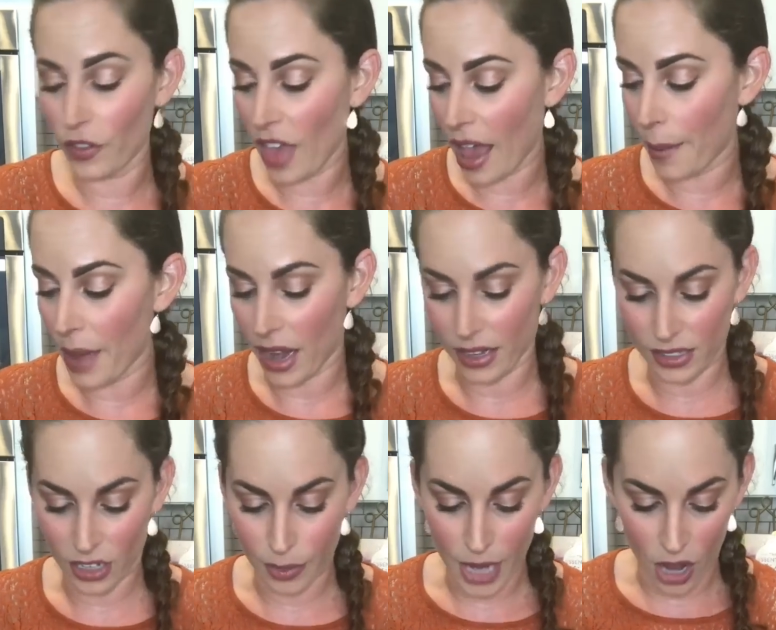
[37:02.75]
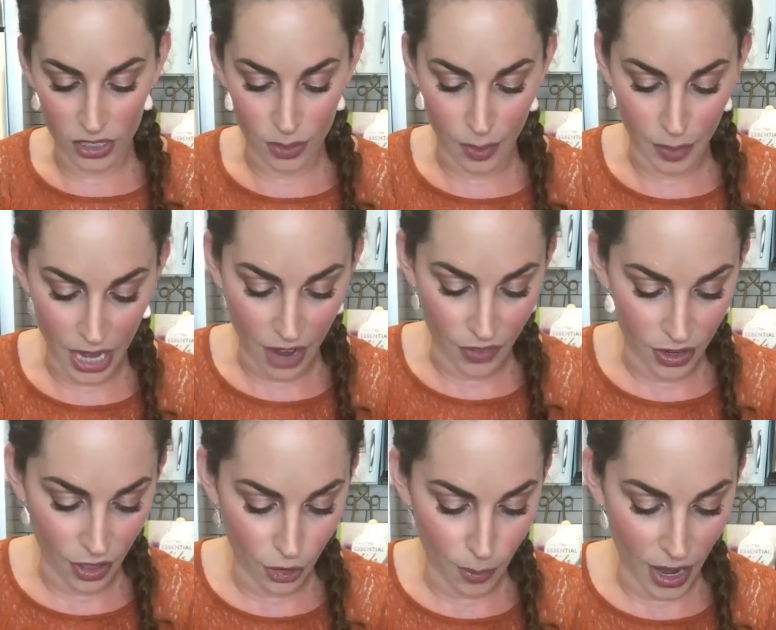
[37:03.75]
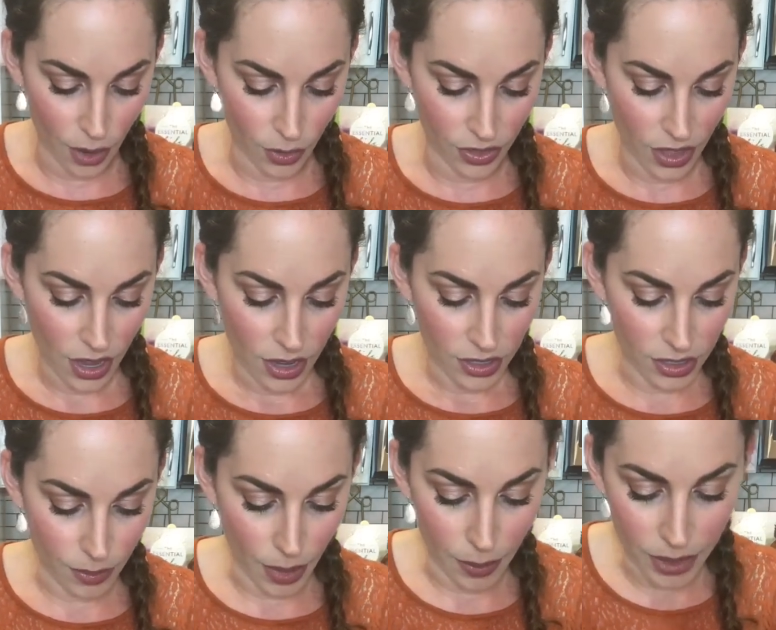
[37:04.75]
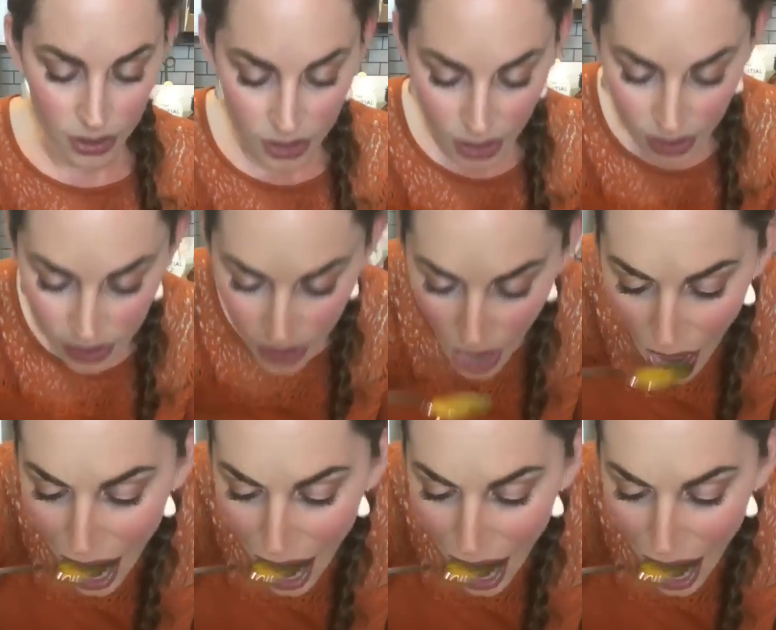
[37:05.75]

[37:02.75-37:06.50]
for them and it's going to be awesome. I'm going to have another bite with some pumpkin seeds.